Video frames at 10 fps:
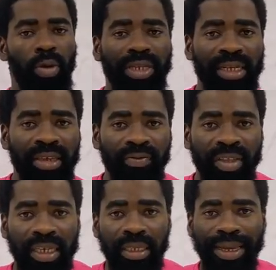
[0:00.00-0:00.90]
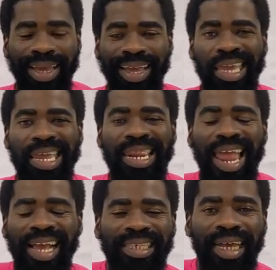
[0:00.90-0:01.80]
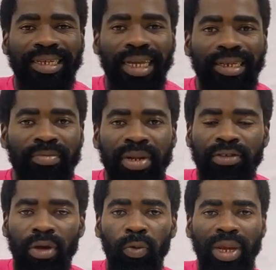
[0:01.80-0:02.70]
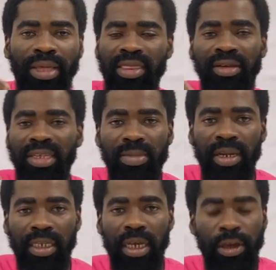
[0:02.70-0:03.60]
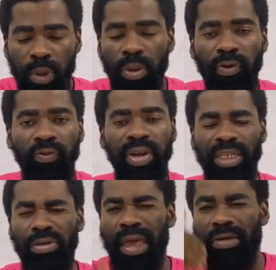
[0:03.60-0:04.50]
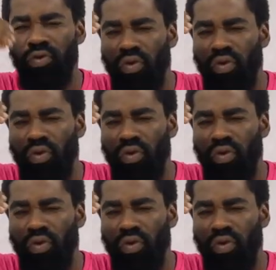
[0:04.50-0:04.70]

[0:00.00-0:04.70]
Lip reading: objective test in less than 30 minutes or within 30 minutes, you should be able to finish. So that